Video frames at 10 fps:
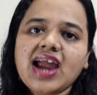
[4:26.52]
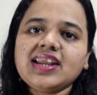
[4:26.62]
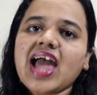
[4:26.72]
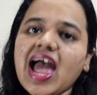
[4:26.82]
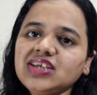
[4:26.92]

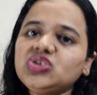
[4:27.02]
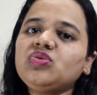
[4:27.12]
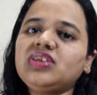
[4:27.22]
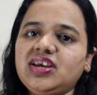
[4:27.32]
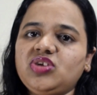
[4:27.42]
And as you
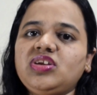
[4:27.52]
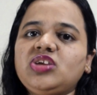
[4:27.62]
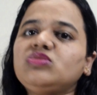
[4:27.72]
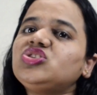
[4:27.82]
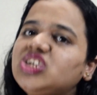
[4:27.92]
click, you need
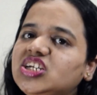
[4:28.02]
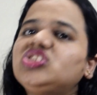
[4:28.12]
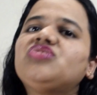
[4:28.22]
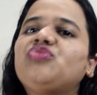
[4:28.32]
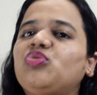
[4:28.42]
to change
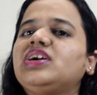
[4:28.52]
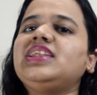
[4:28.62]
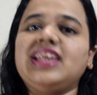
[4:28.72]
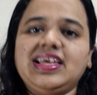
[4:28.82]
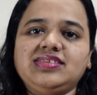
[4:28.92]
your focal
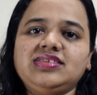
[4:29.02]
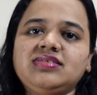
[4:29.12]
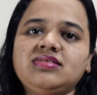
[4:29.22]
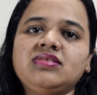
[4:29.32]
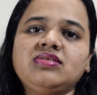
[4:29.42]
length.
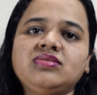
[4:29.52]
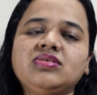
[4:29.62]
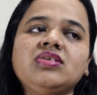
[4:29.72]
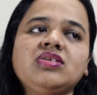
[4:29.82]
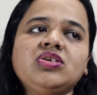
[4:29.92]

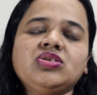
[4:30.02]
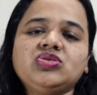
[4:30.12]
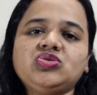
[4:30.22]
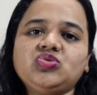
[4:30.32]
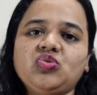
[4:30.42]

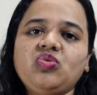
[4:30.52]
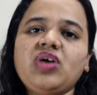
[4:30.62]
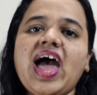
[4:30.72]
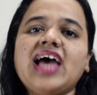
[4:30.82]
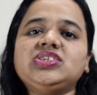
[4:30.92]
So
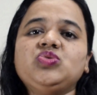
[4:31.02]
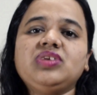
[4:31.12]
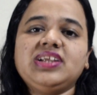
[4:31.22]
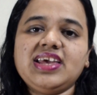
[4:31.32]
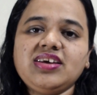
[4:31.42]
as you
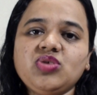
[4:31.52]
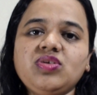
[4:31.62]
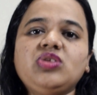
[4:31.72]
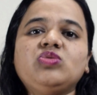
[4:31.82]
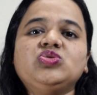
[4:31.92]
click, you
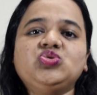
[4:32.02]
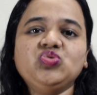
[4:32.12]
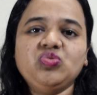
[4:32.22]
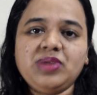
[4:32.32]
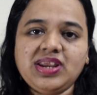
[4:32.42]
need to
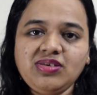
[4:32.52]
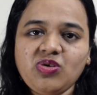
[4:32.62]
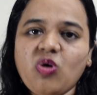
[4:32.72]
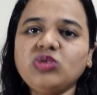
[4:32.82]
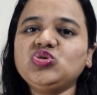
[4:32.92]
zoom in
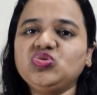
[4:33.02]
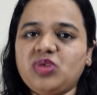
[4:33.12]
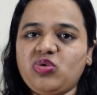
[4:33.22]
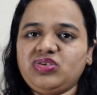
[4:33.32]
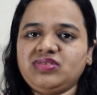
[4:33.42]
or zoom
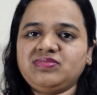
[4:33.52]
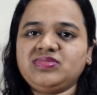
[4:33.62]
out.